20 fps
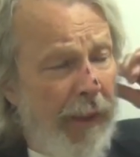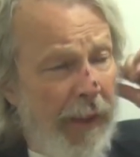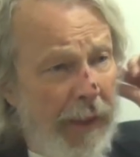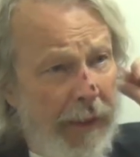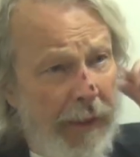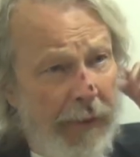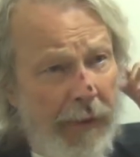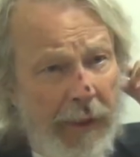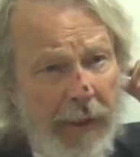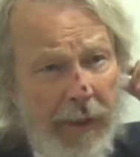
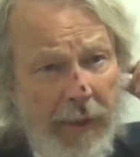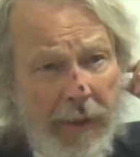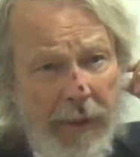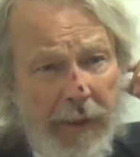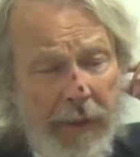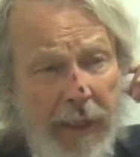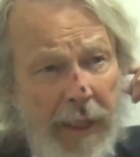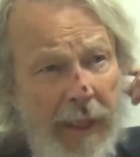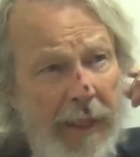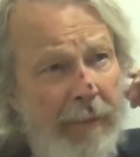And at the end of
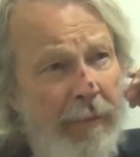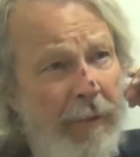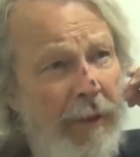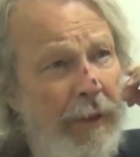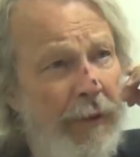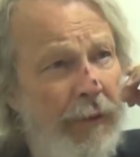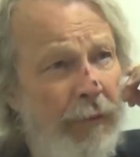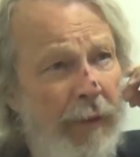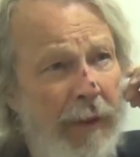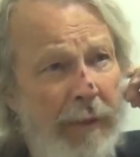the nine
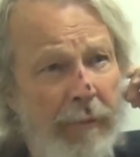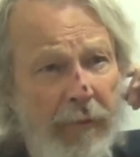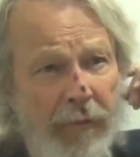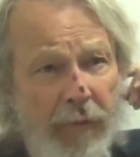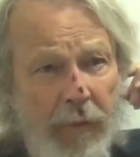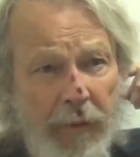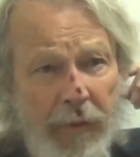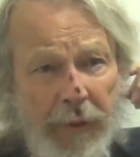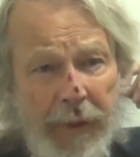months, right before